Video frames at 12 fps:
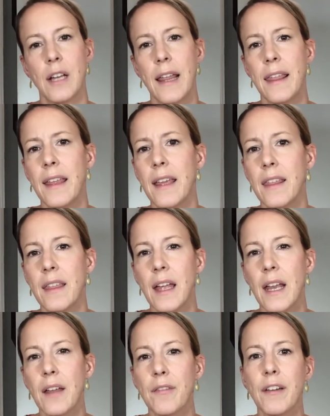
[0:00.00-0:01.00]
I think
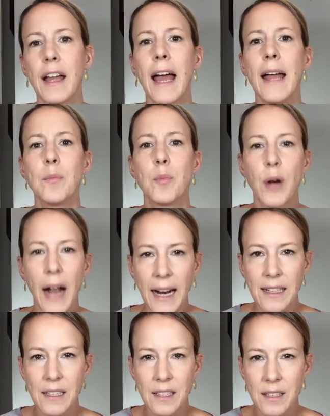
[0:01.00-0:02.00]
that if I had
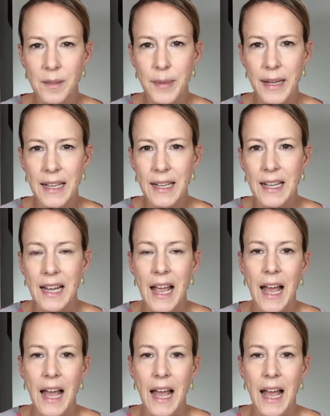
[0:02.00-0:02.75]
practiced a bit,